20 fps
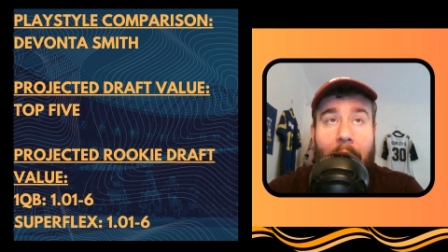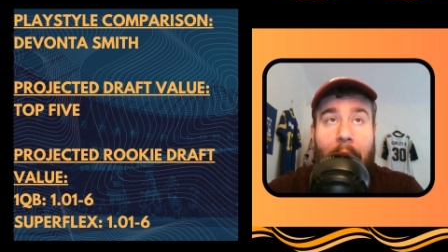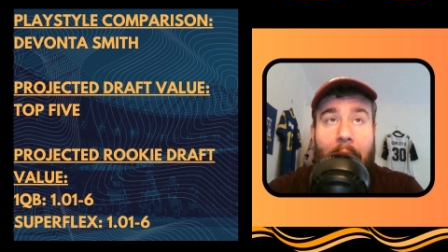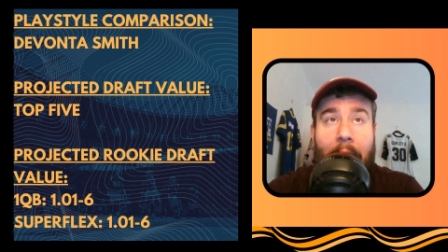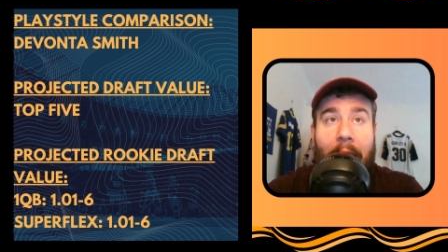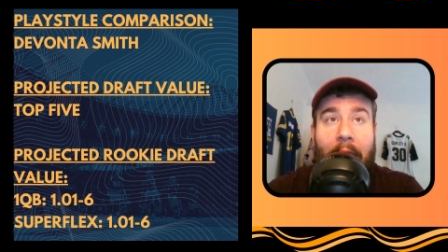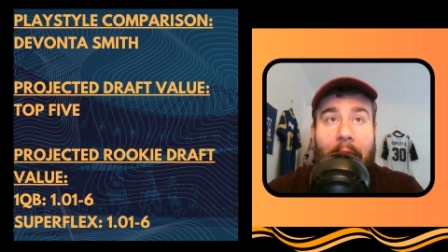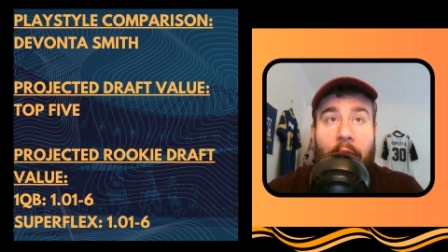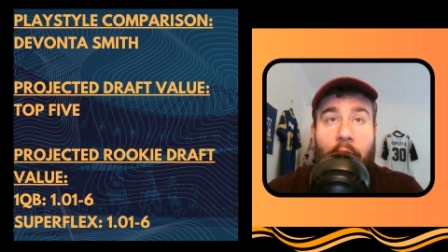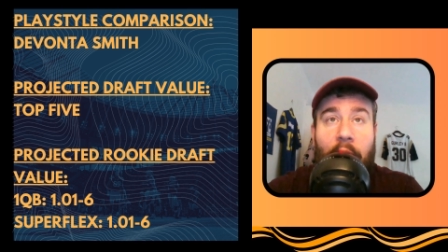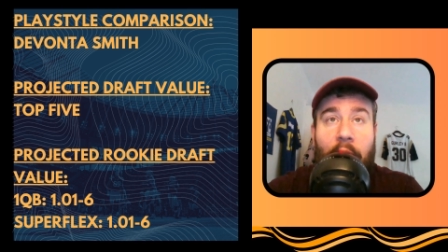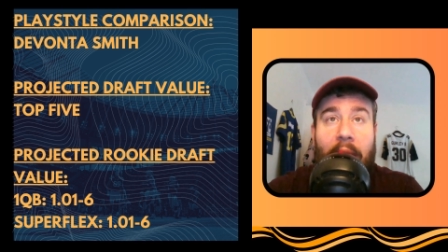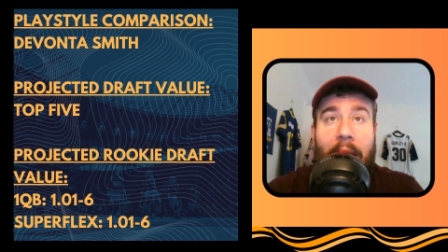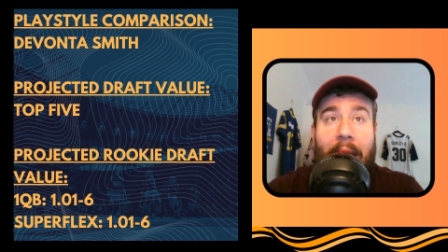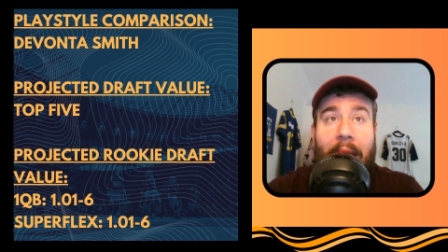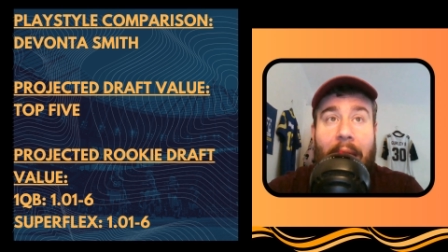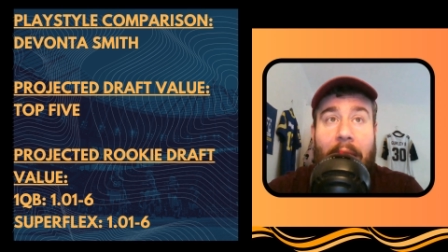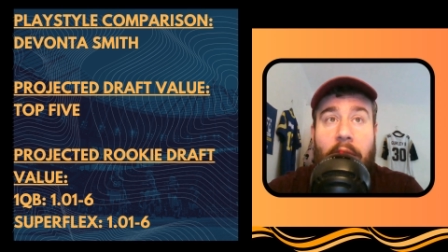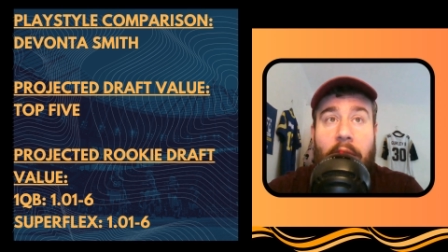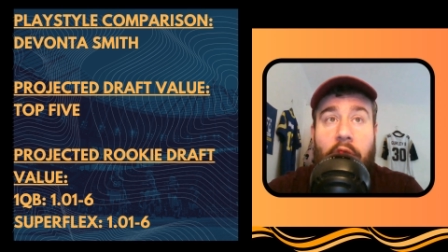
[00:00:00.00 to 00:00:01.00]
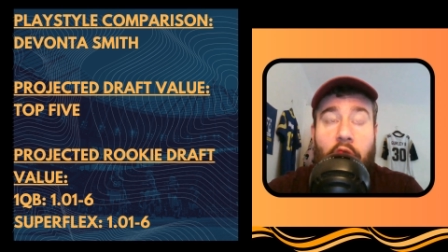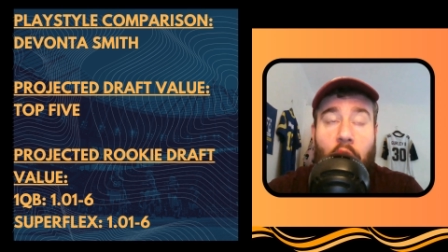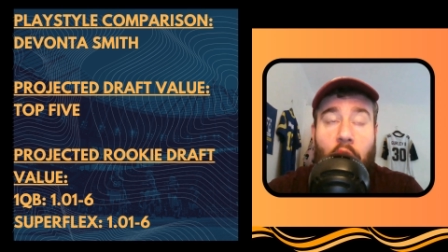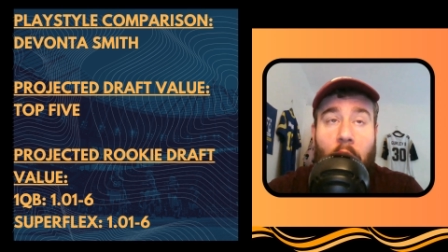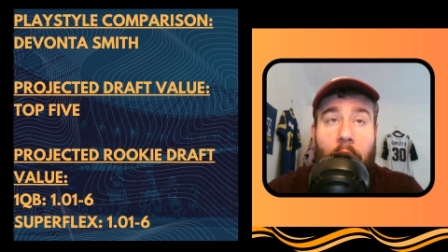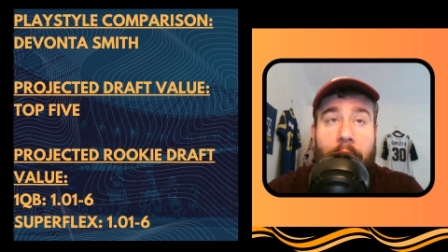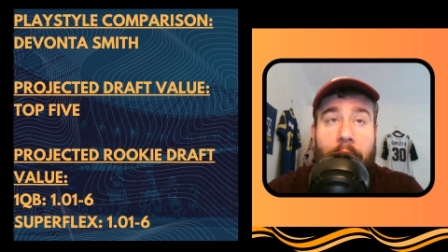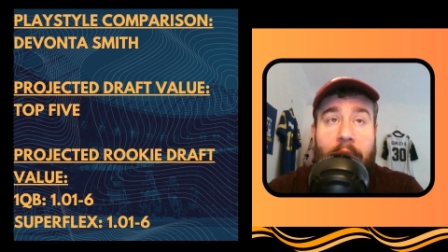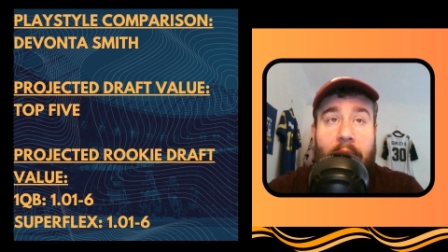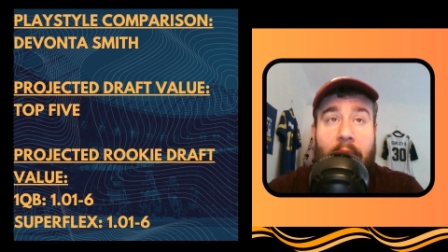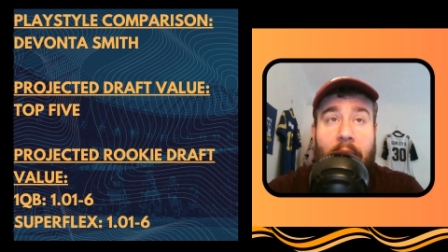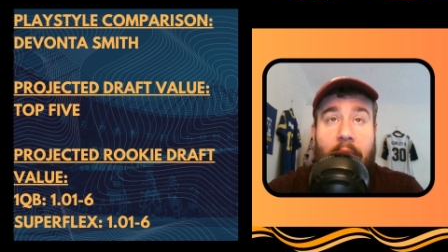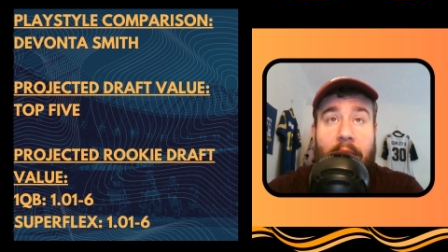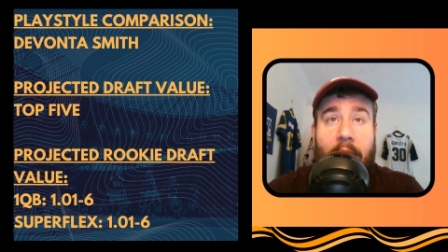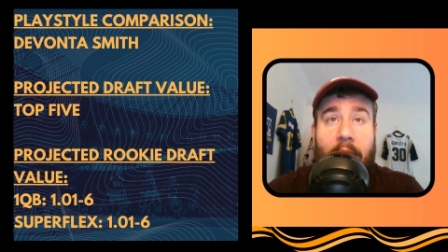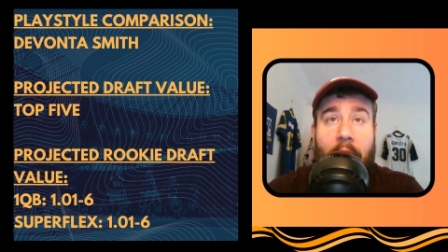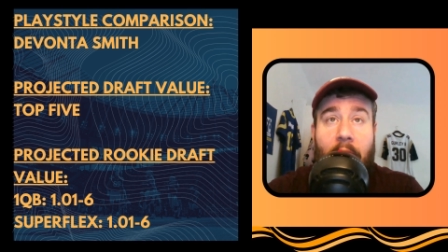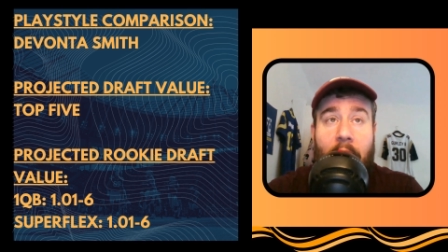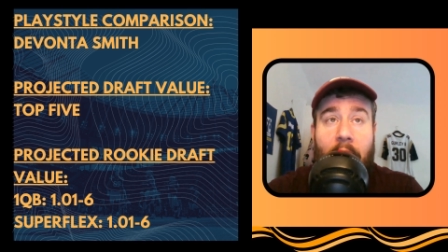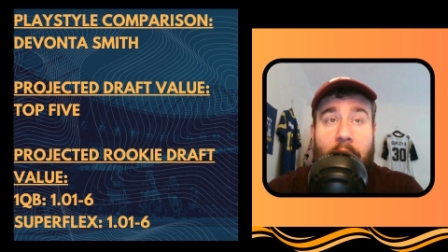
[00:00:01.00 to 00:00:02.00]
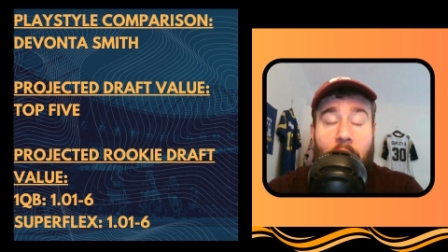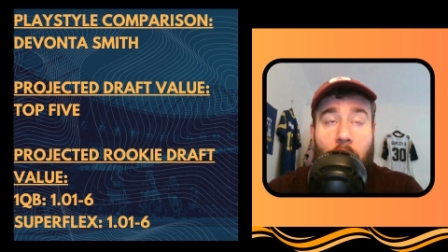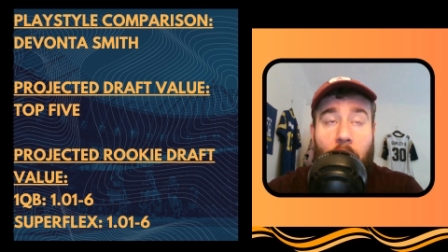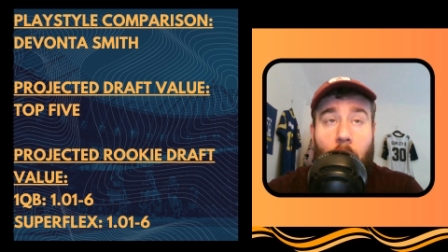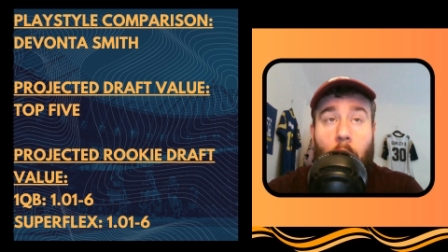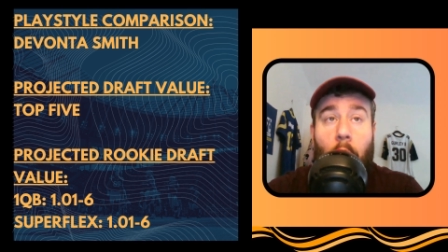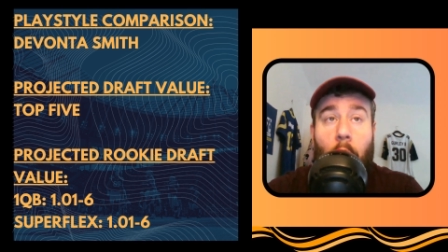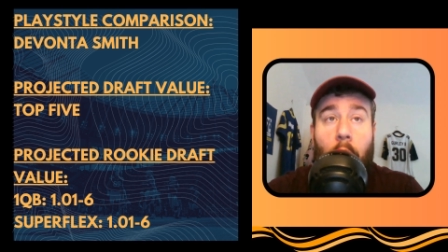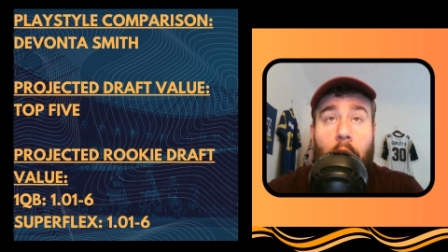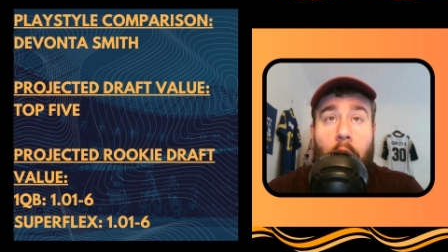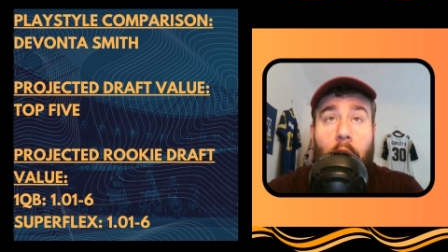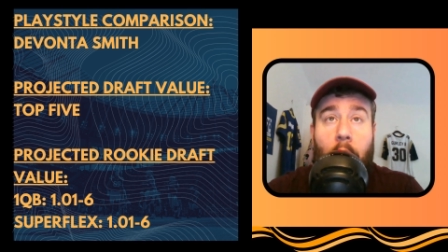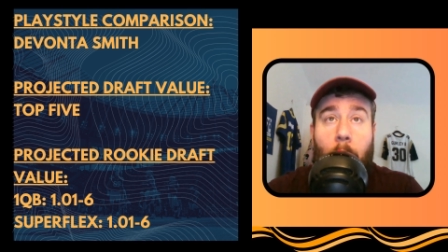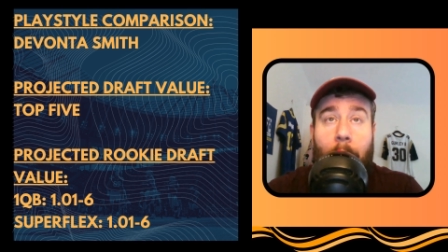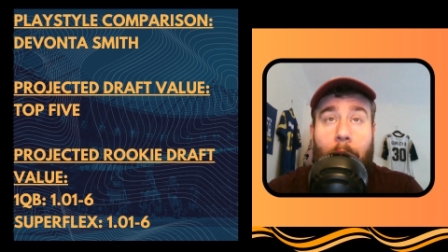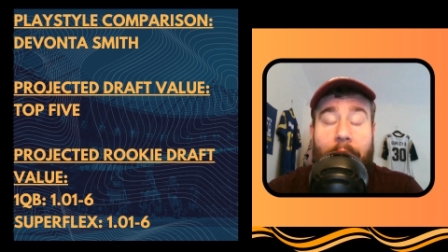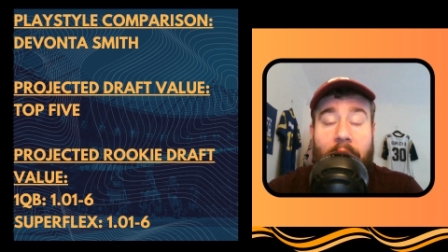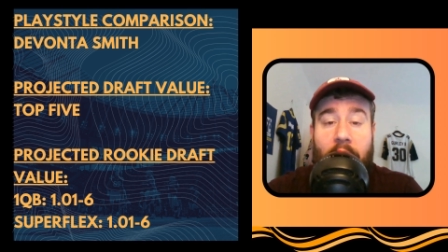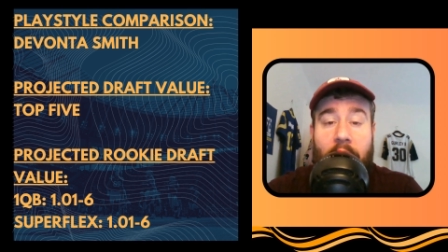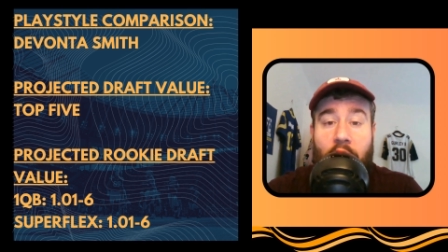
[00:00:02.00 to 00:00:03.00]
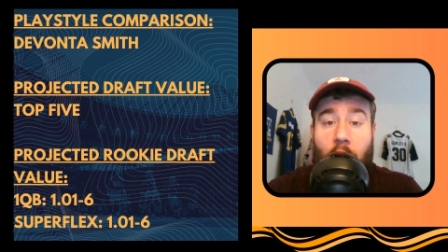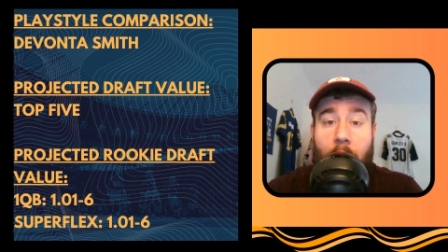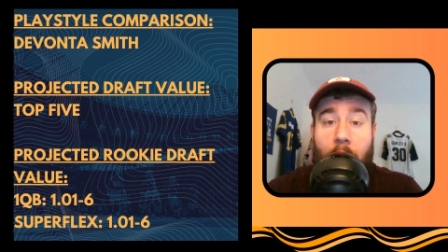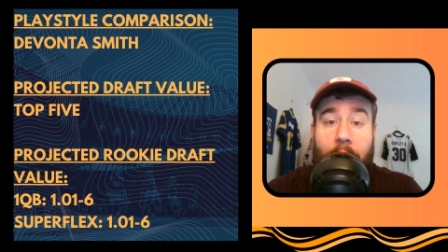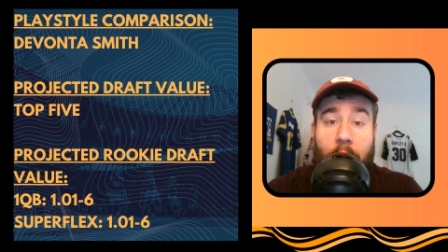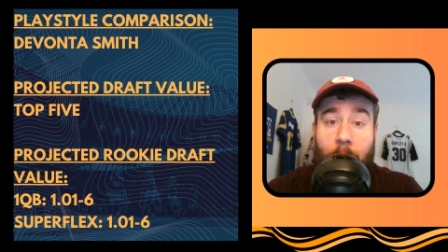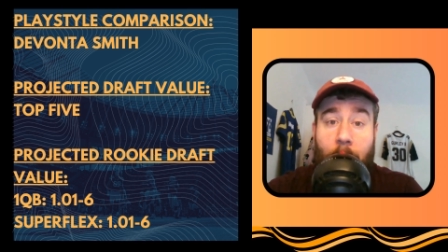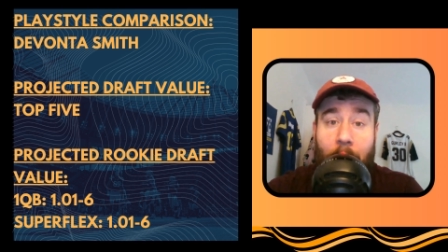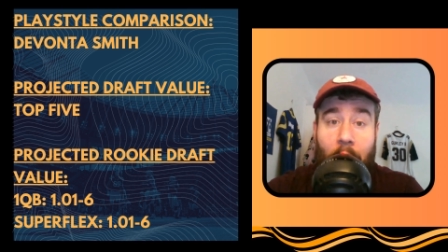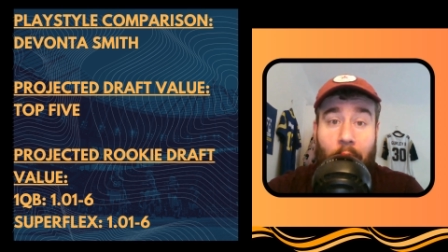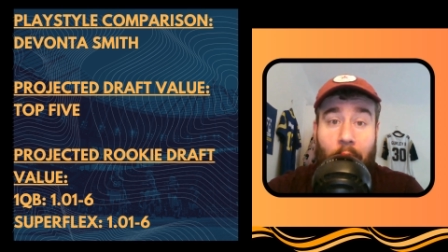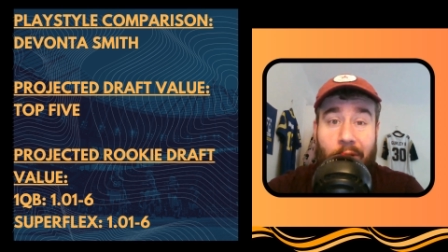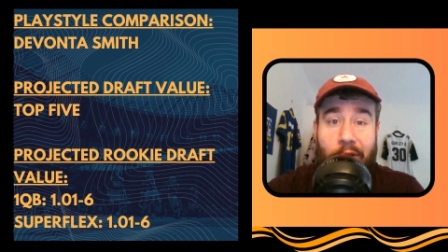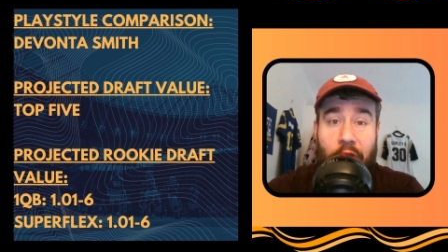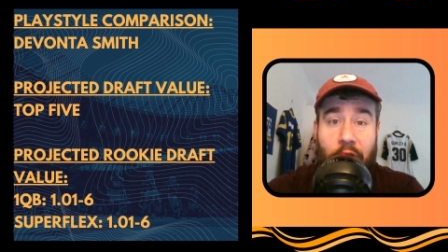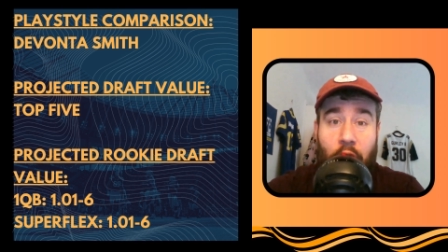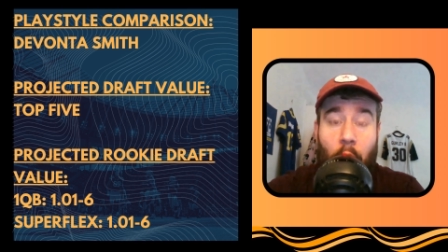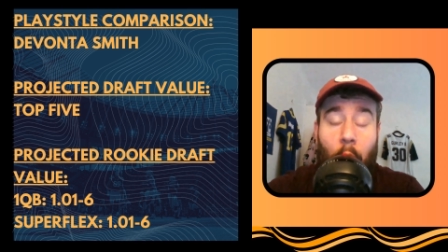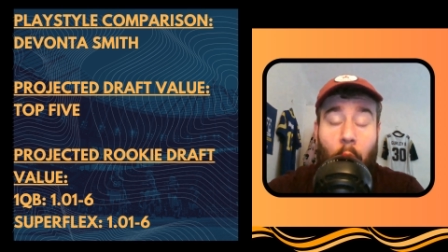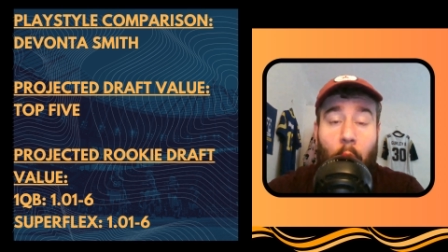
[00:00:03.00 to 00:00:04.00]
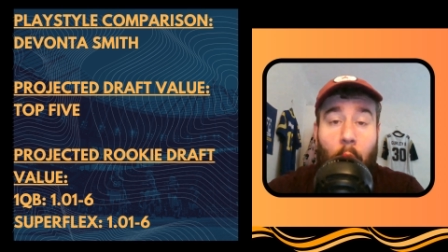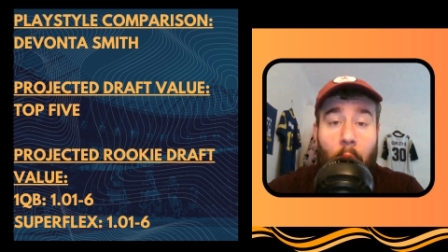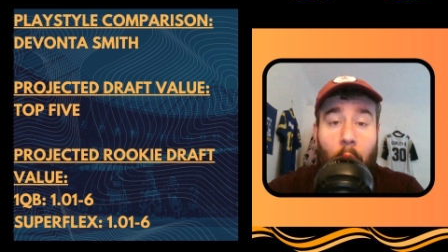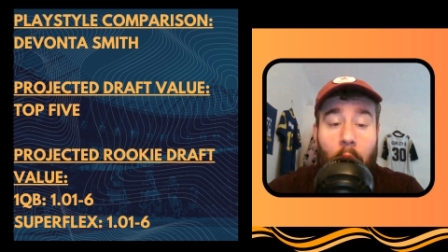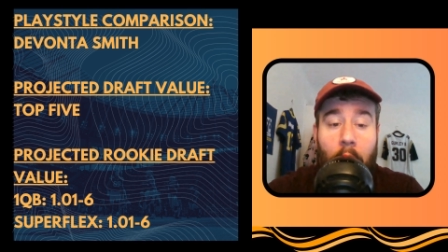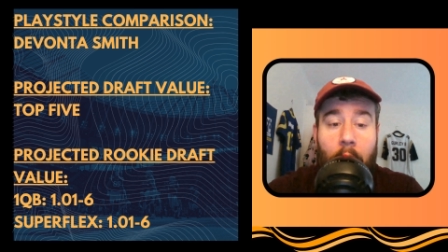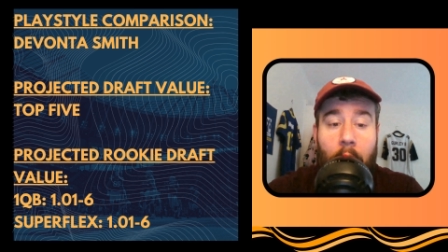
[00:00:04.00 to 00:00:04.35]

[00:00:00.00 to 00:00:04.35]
if he is drafted as a corner, or if he's drafted and we're not sure,